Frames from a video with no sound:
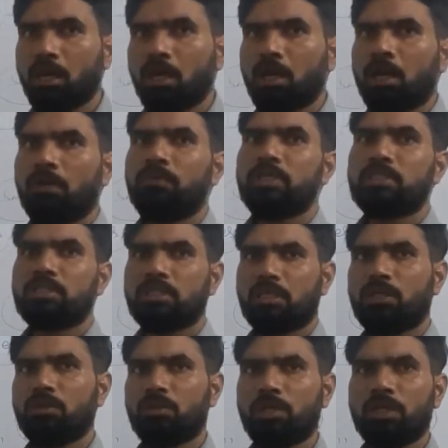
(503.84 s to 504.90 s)
which
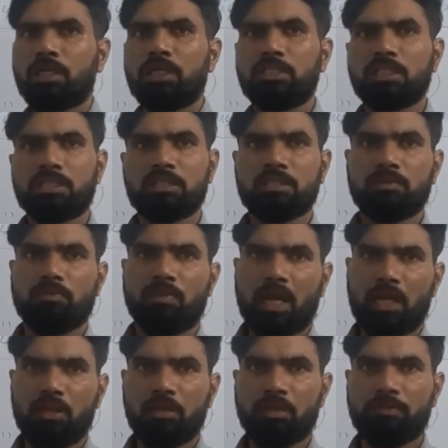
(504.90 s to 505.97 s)
increases
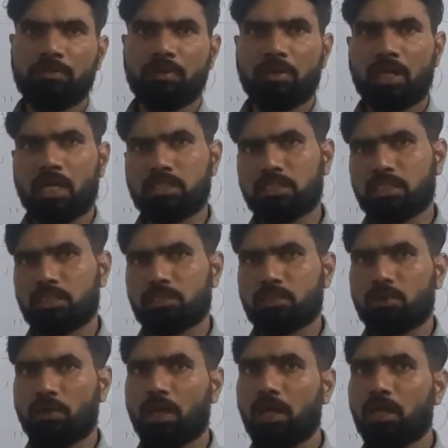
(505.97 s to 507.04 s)
value of your answers.
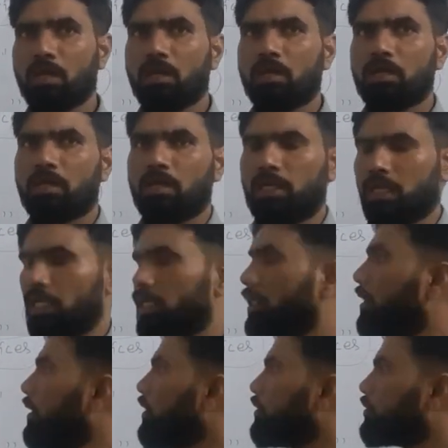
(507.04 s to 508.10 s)
Okay, right.
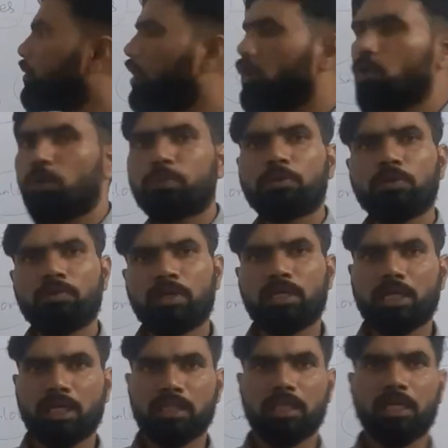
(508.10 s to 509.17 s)
So I hope you will
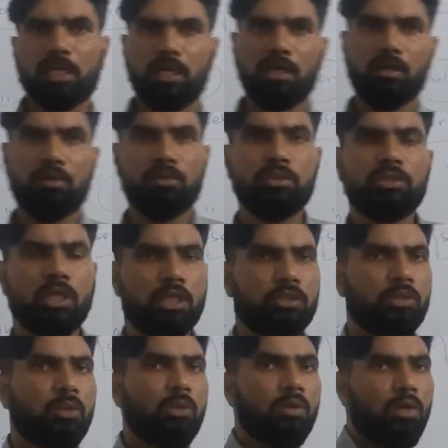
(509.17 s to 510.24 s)
take the running notes
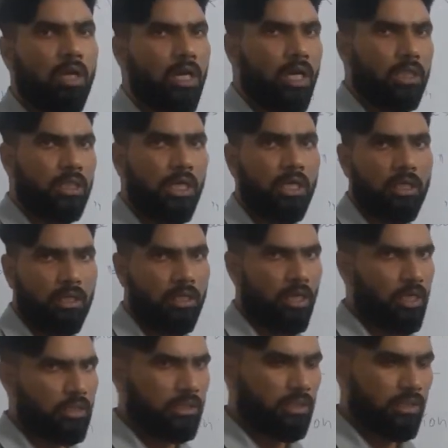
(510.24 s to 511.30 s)
also along the
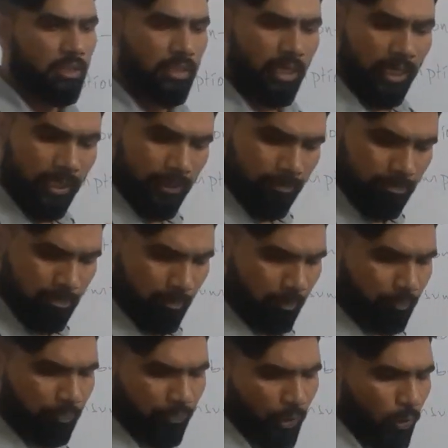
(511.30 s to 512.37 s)
class. Right.
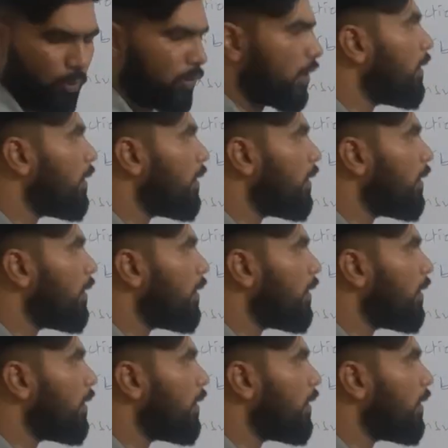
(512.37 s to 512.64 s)
Okay.